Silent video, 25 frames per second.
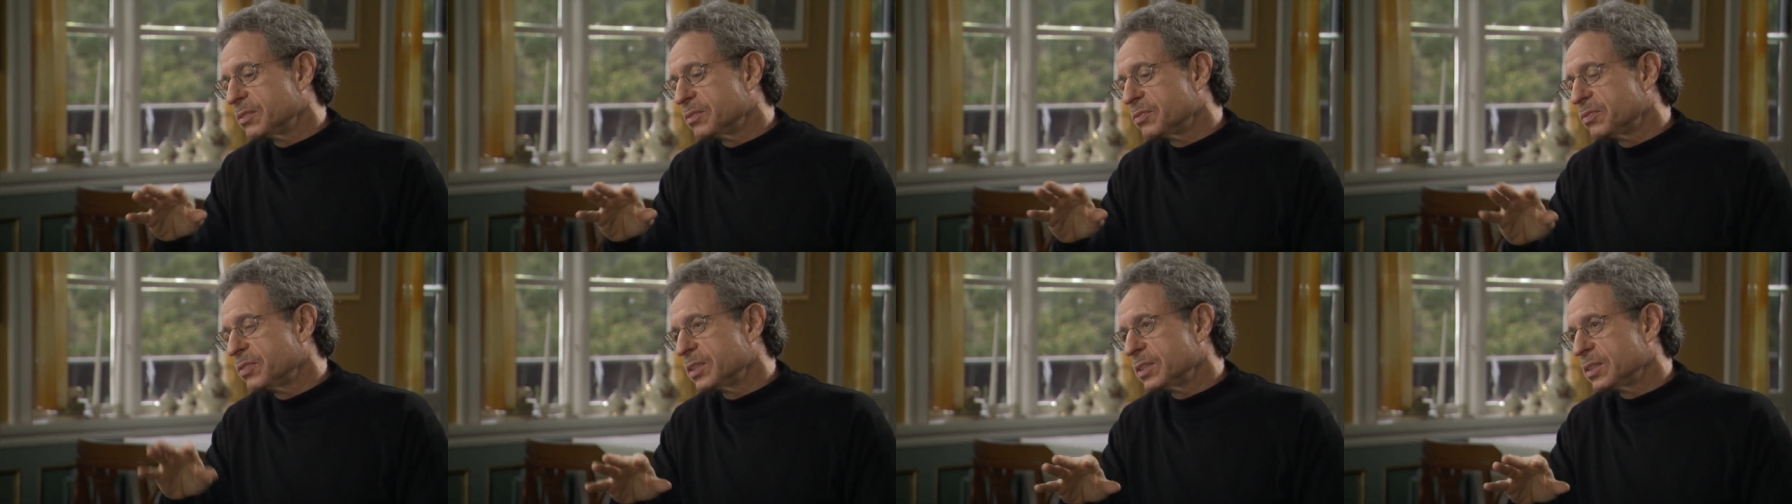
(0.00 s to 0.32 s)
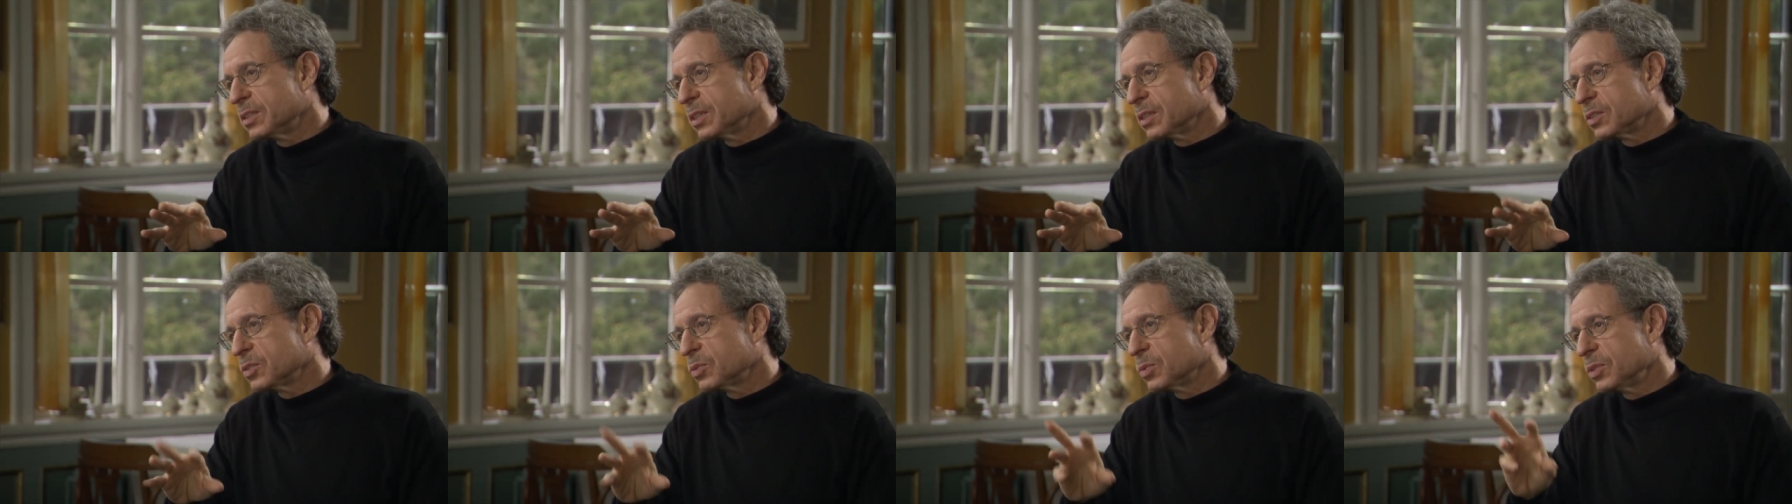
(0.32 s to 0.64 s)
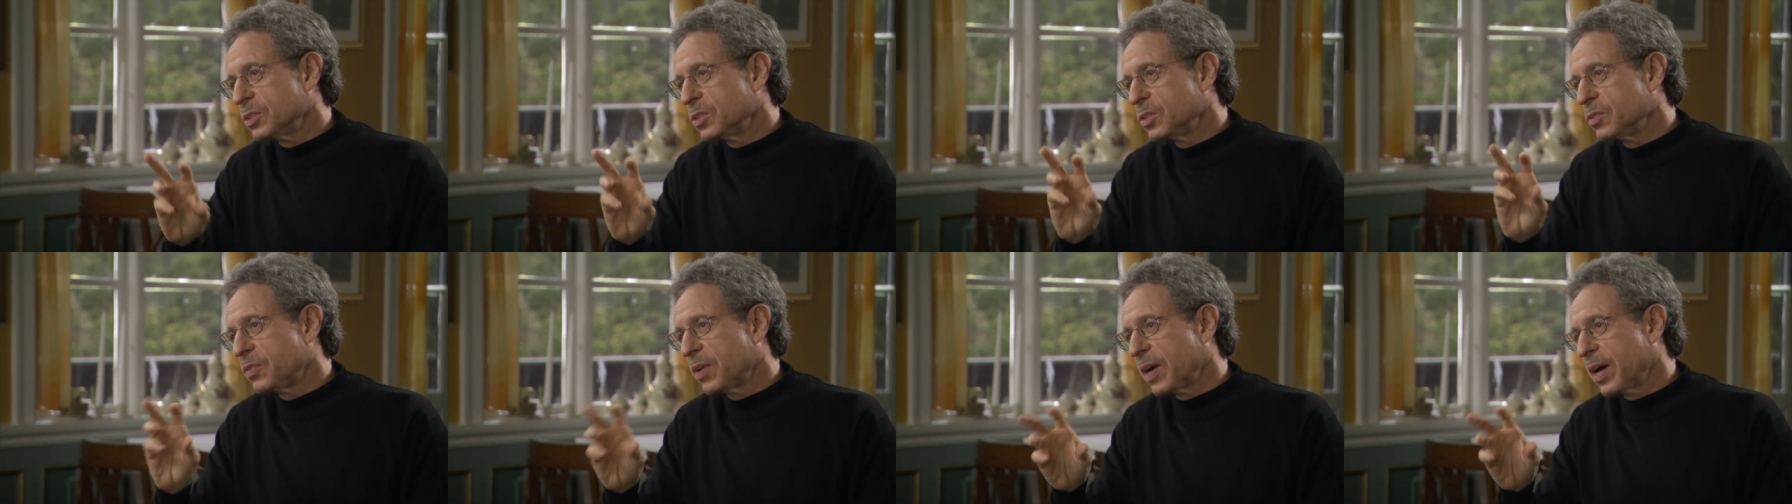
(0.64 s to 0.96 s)
physics when
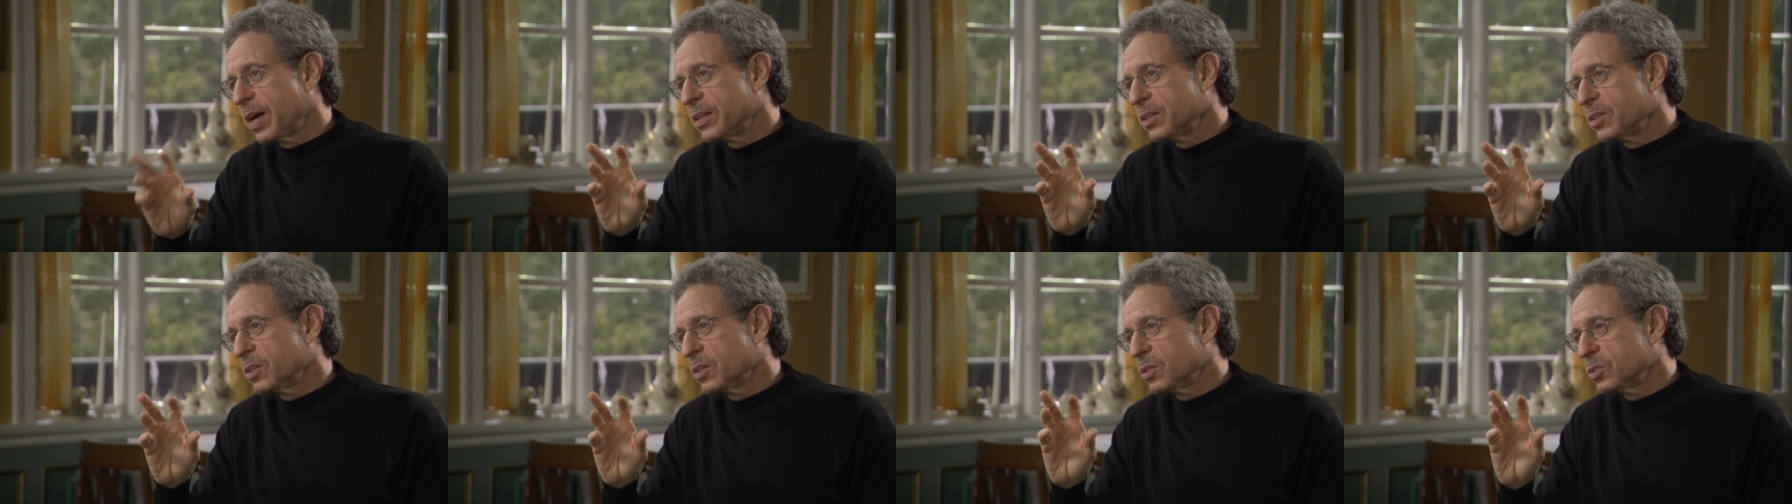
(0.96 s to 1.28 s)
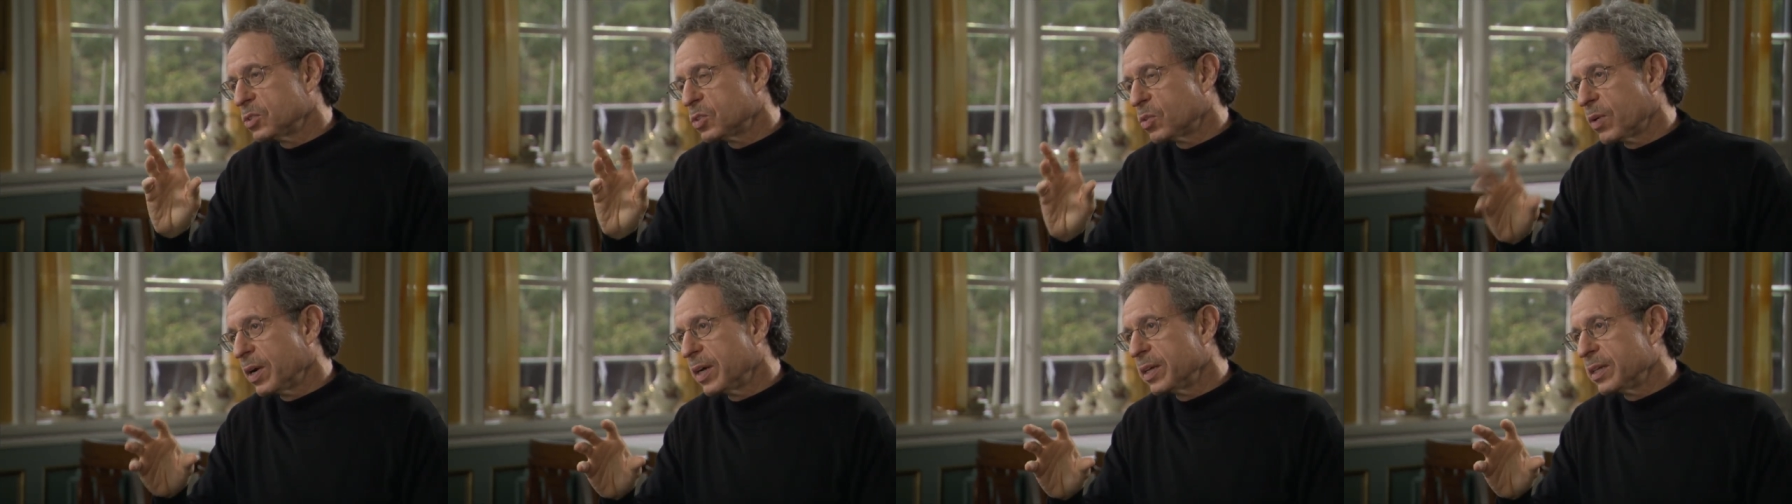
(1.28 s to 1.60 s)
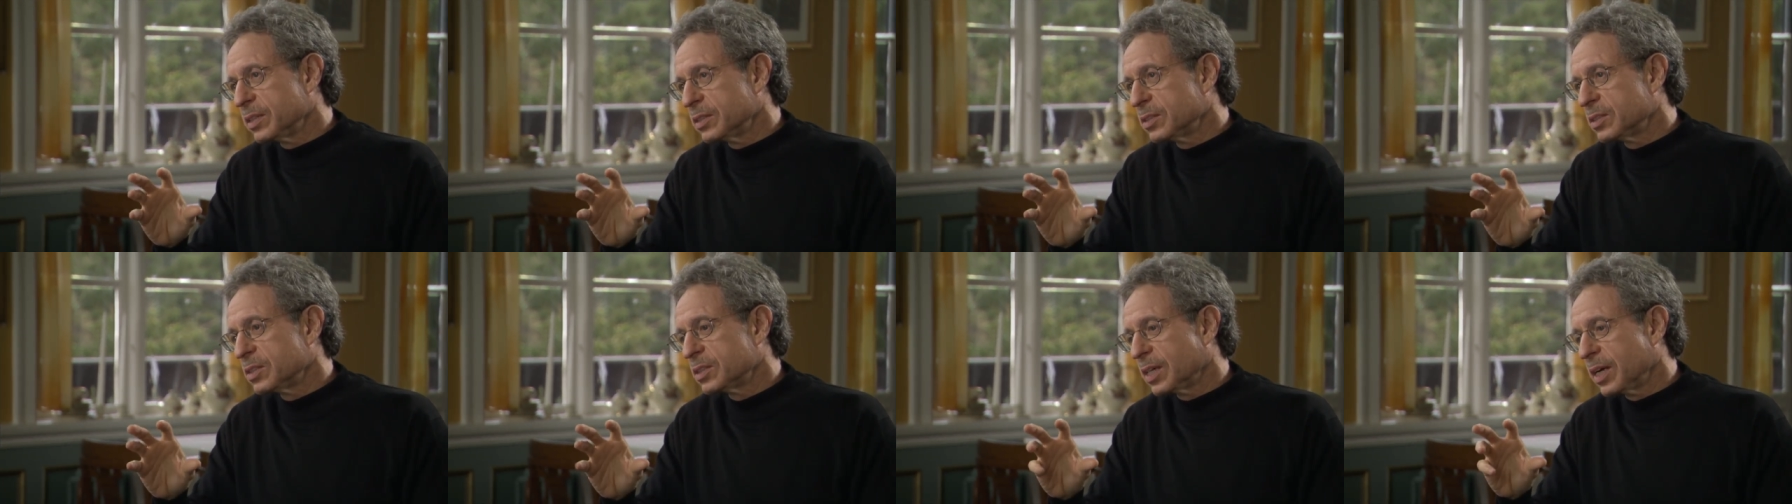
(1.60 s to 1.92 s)
you've had those great
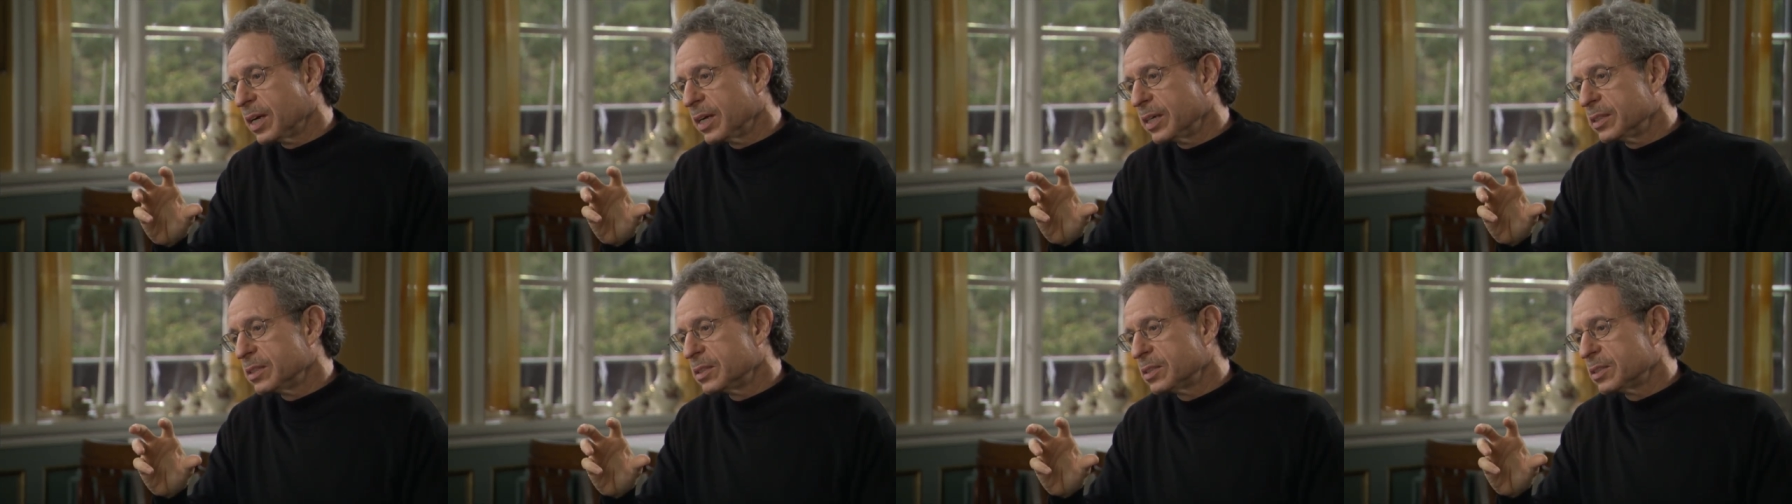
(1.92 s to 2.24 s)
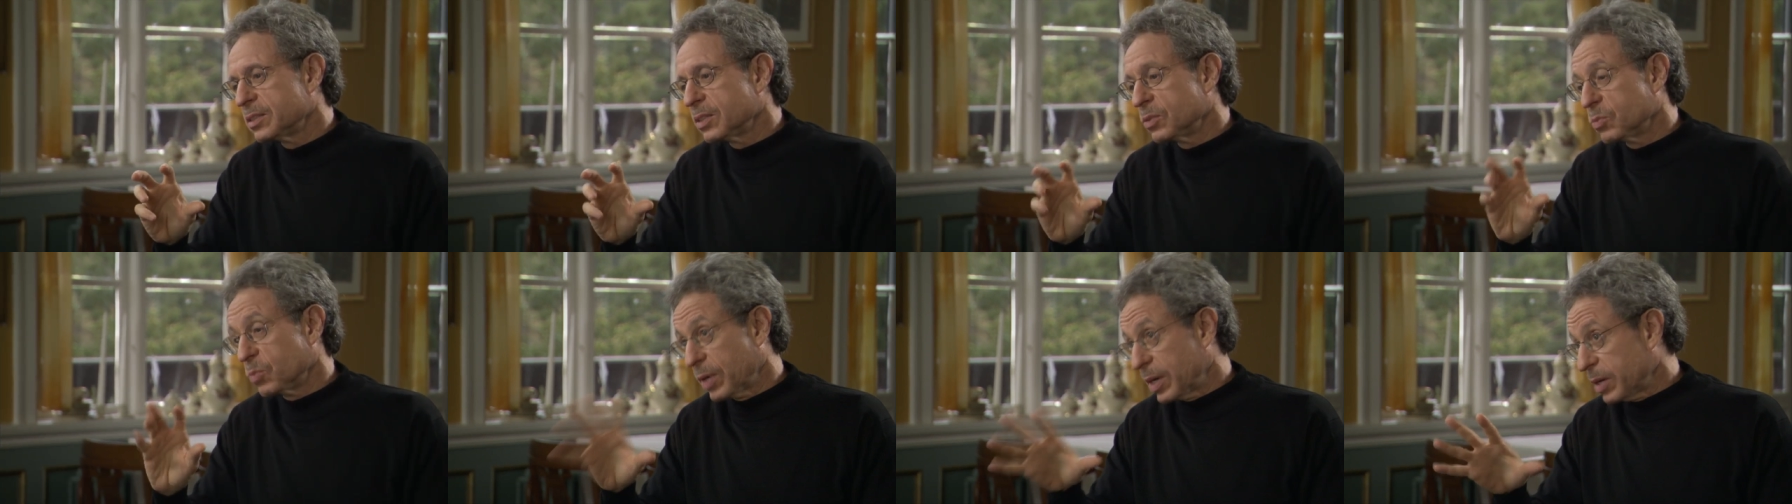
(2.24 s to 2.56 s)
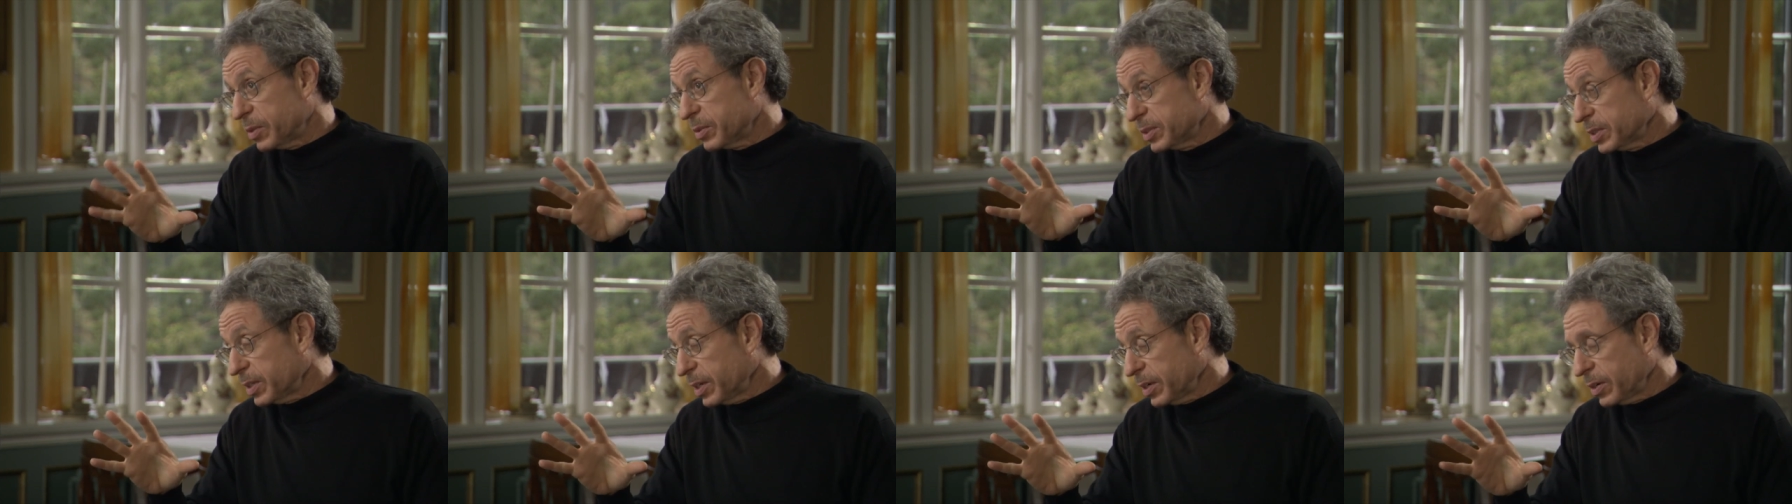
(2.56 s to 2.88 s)
insights, rare
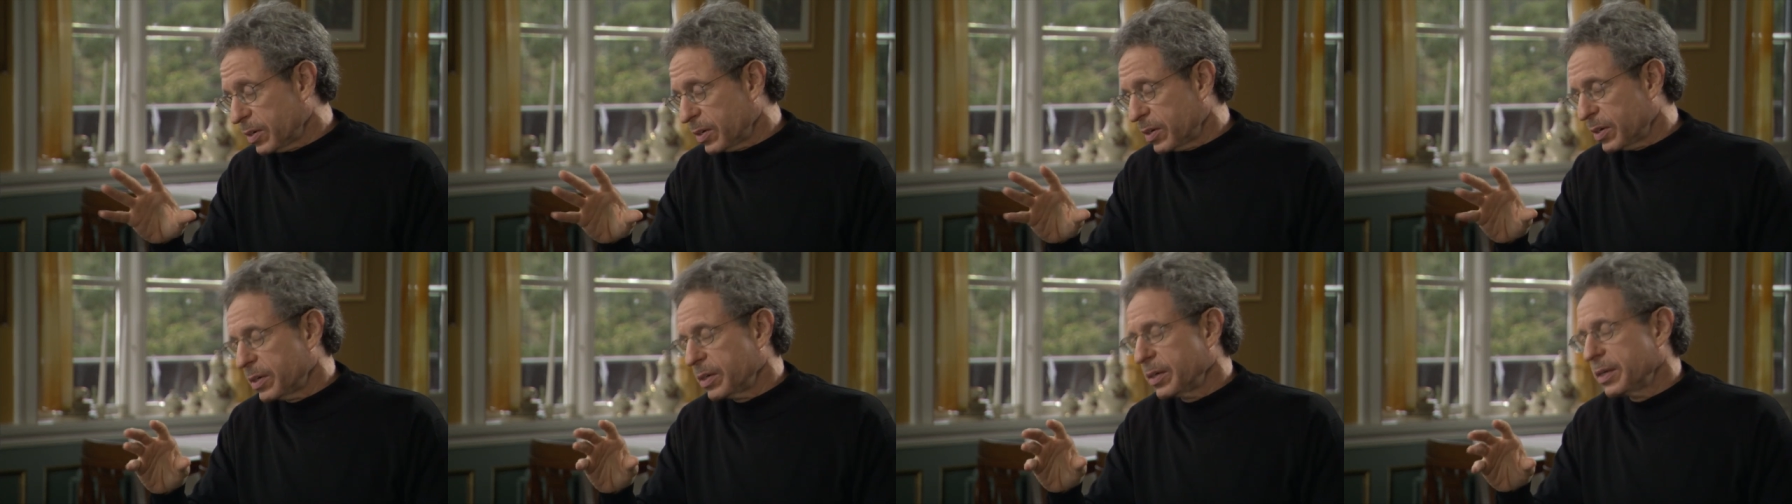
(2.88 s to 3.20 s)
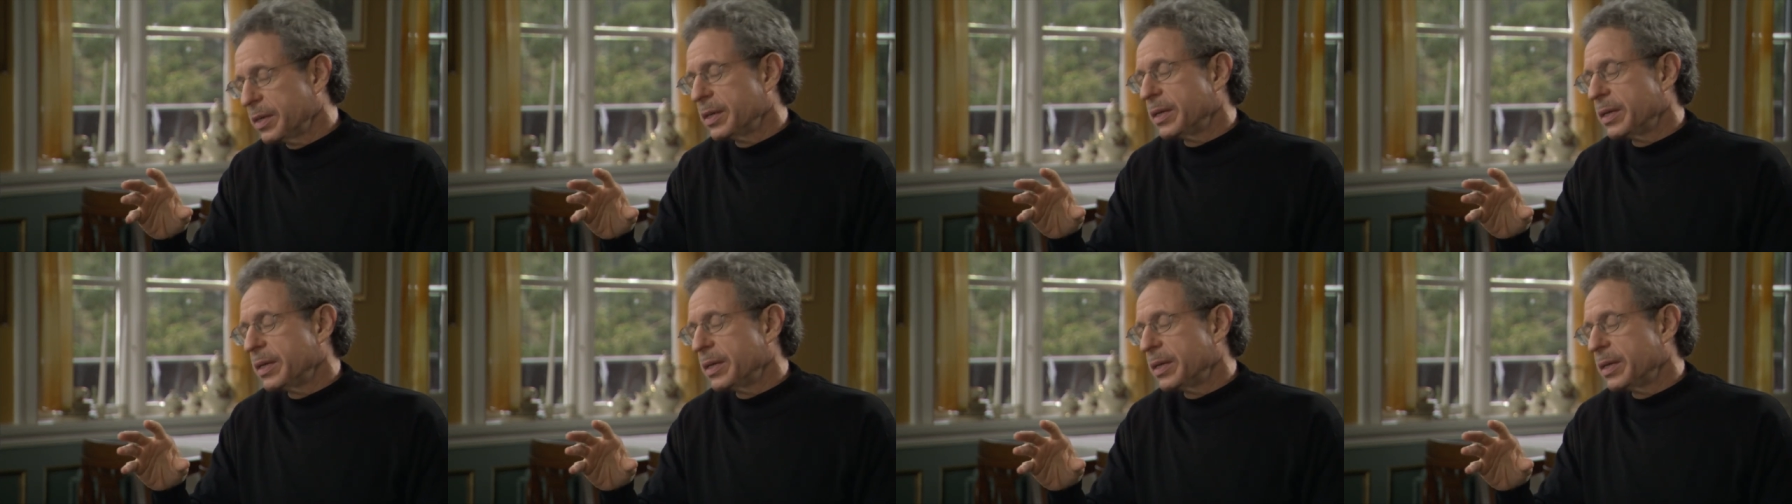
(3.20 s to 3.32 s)
as they are,